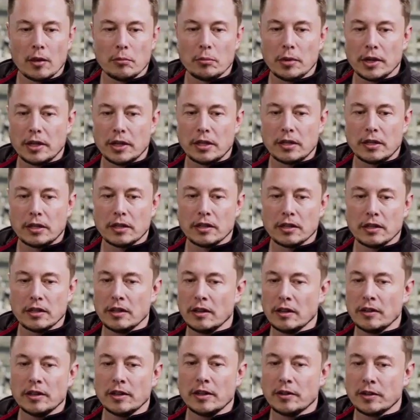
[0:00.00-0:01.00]
and I'm
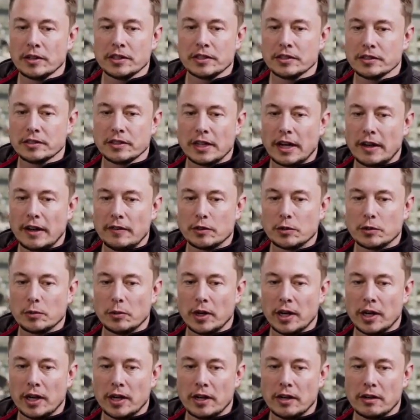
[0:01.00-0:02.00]
going to go back to
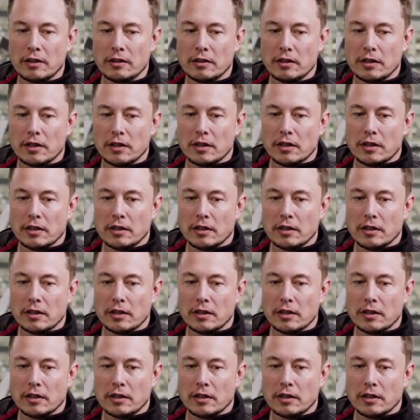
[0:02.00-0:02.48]
Opus